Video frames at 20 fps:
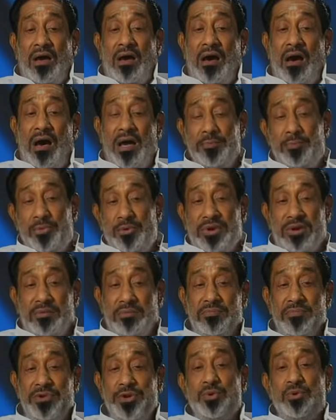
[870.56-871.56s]
I put a
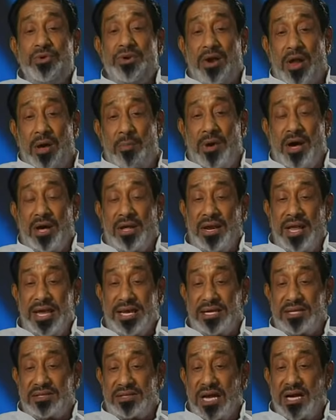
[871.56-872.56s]
new drama,
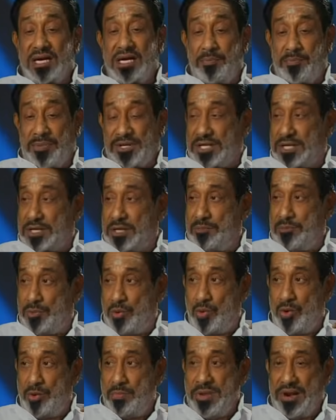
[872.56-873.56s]
like Tangapathakam,
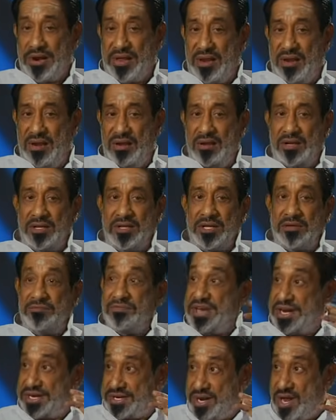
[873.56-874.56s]
Gold Medal,
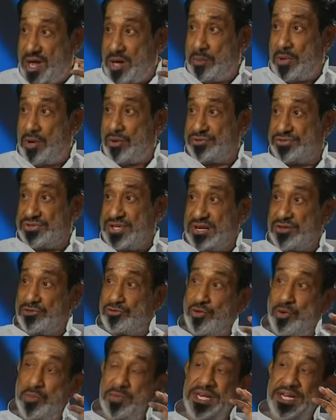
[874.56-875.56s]
Vietnam House. There are
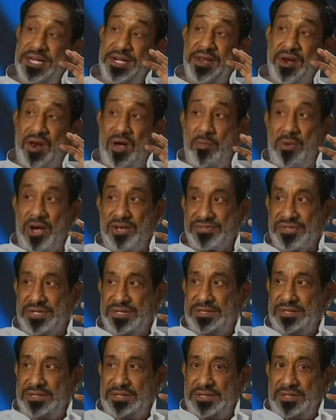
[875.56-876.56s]
so many dramas.
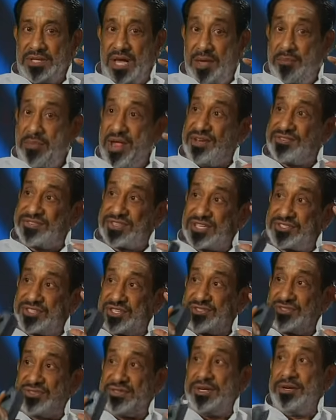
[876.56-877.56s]
I made
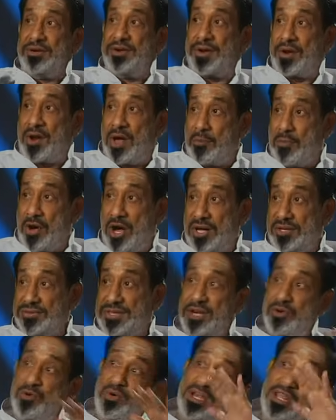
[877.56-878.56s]
success in drama,
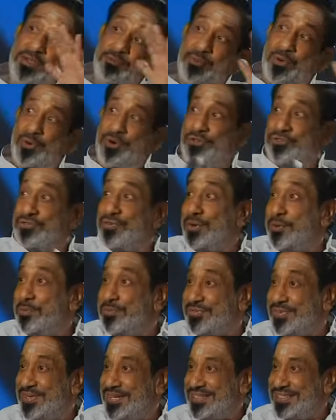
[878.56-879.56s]
then only I produce
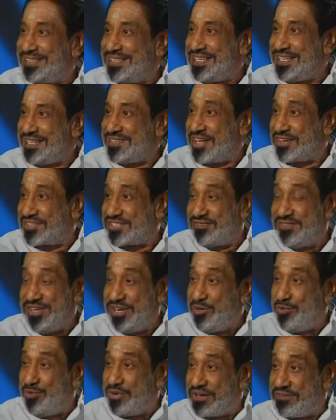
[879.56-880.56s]
films. That's a
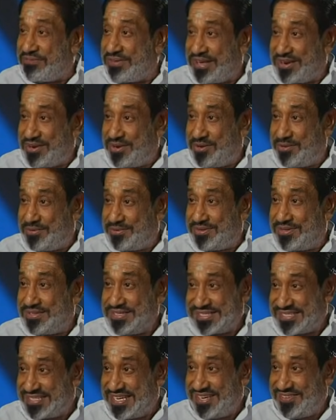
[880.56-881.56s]
very good affair, you know, the
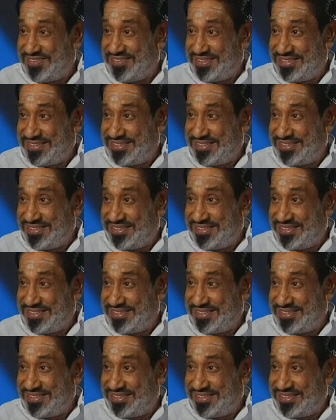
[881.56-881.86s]
stage.